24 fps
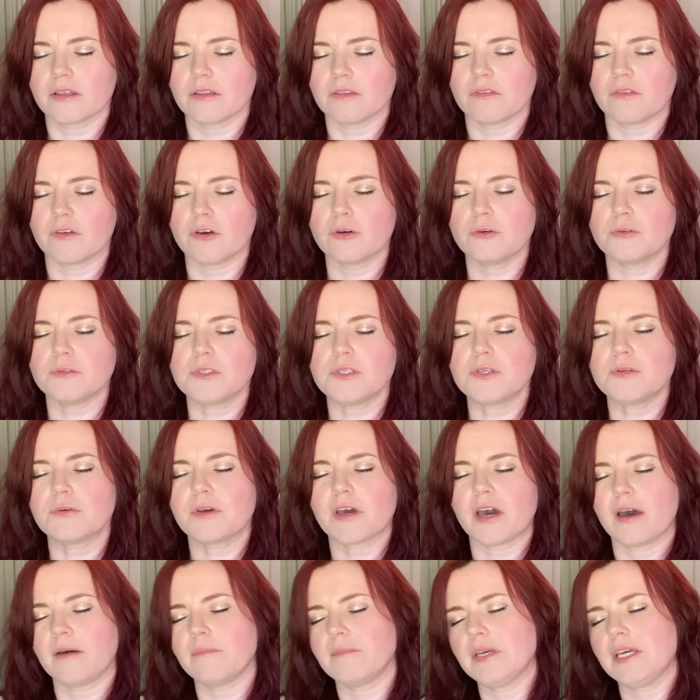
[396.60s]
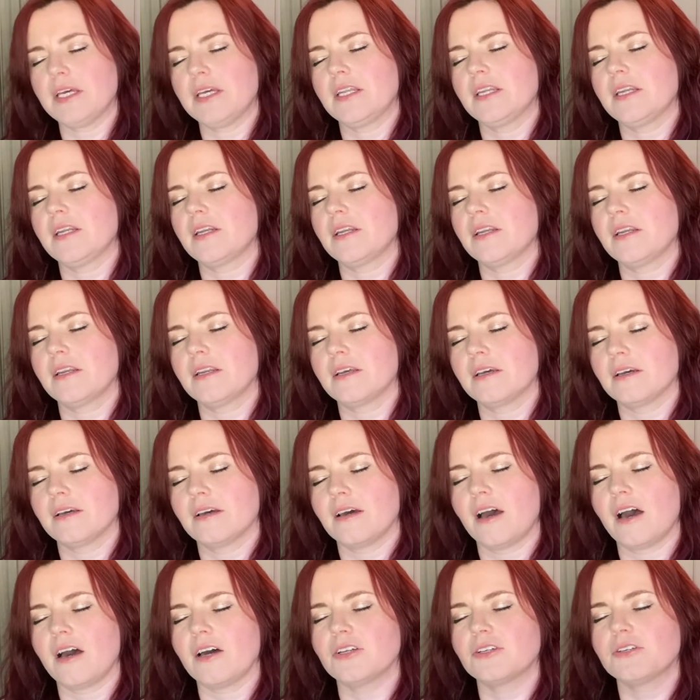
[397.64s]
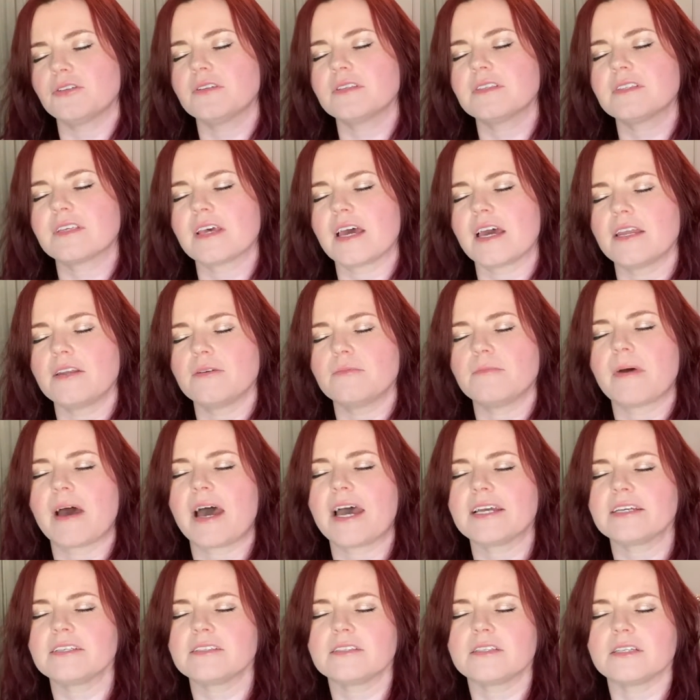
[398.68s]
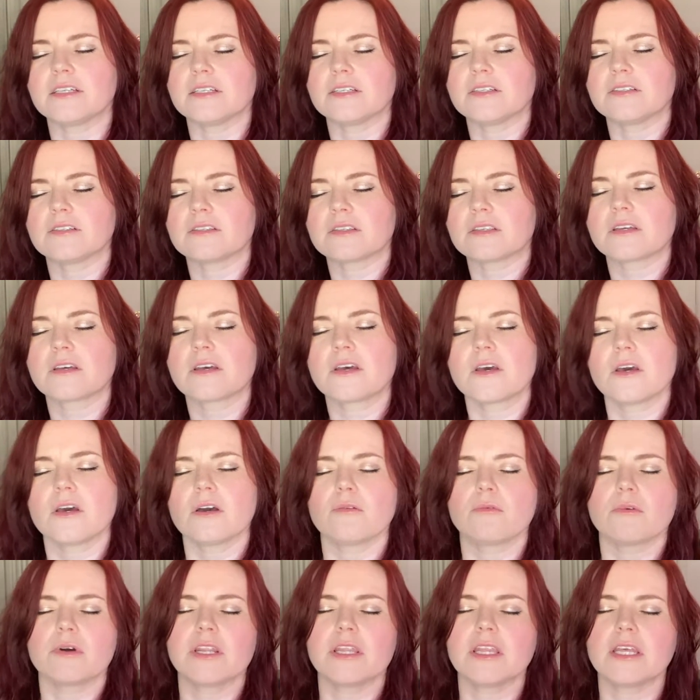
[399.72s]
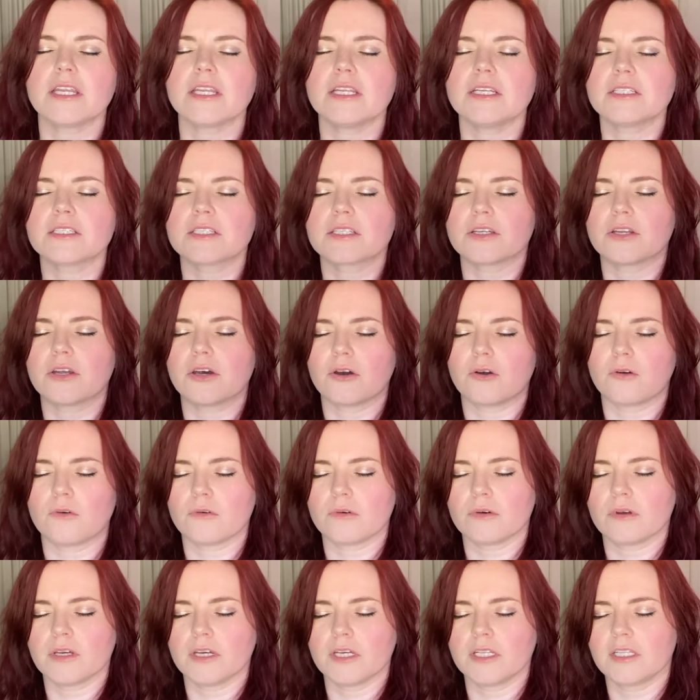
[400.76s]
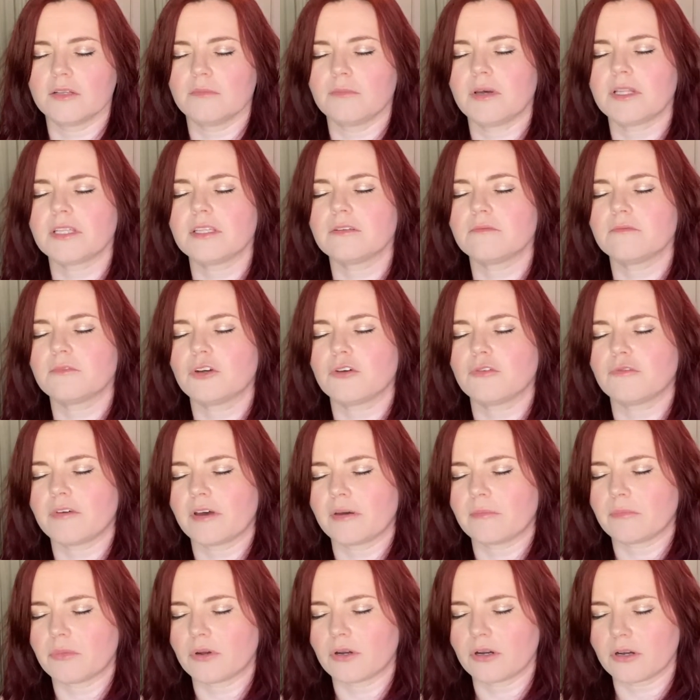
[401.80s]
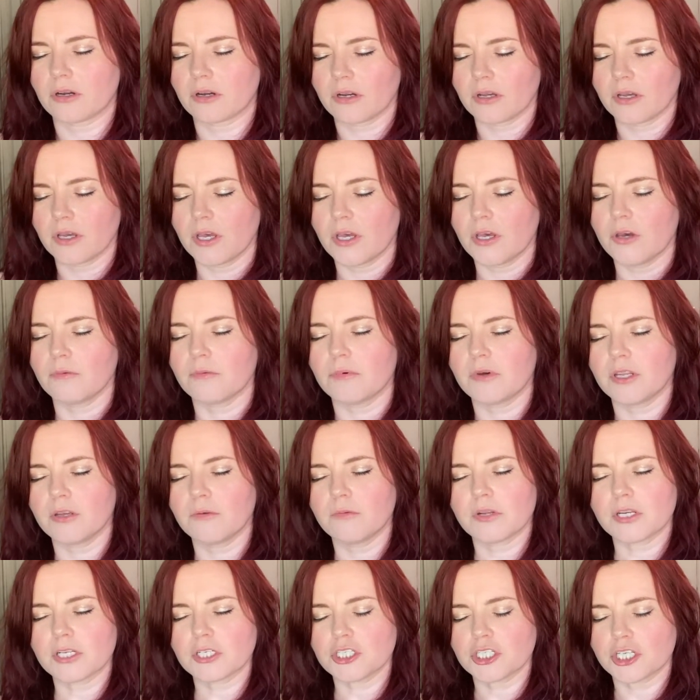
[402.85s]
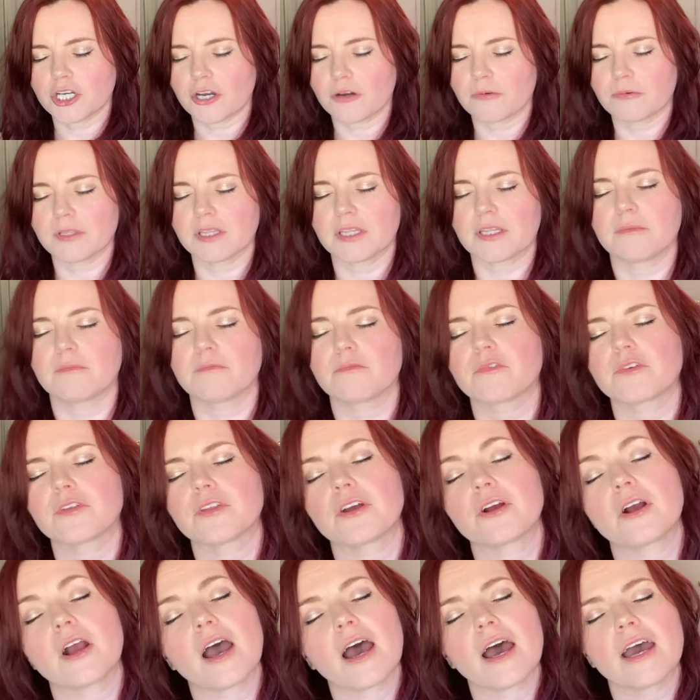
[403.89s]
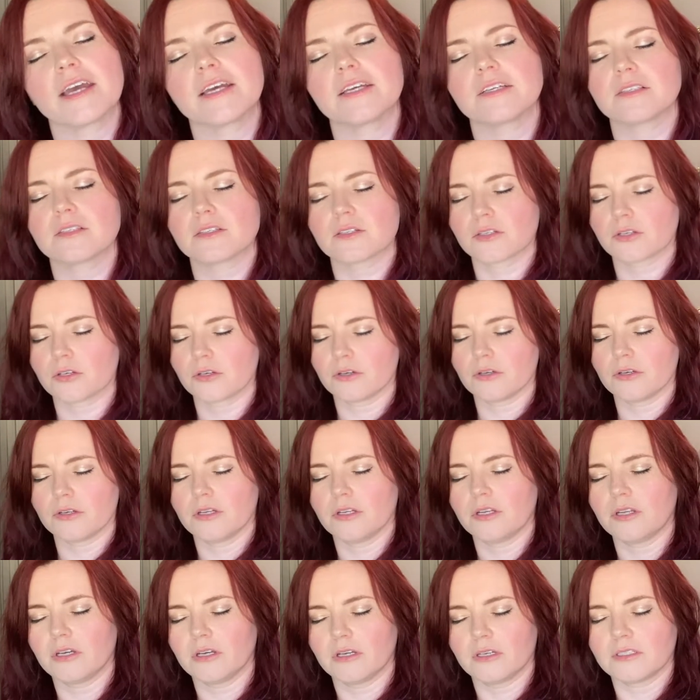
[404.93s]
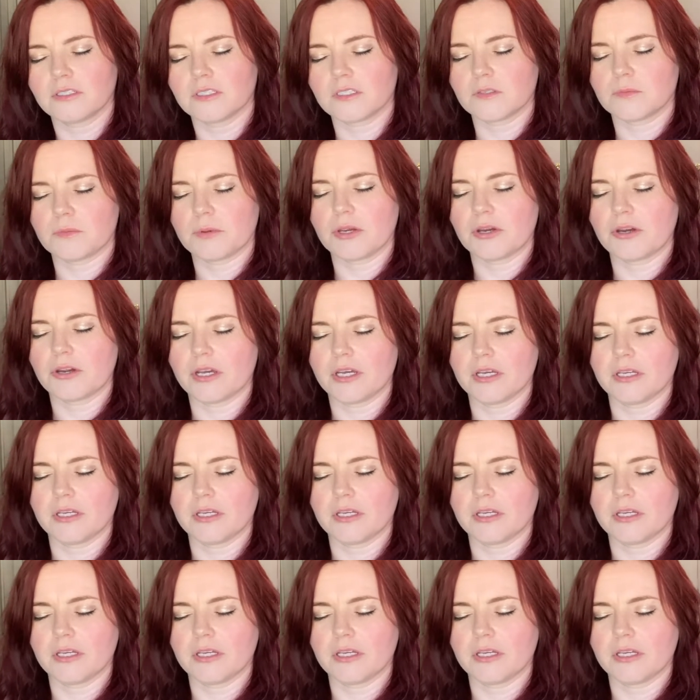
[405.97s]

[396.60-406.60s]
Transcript: those who come in under the sign of Pisces, what do they need to know in the month of November? What do you want to share with them for their highest good, spirit?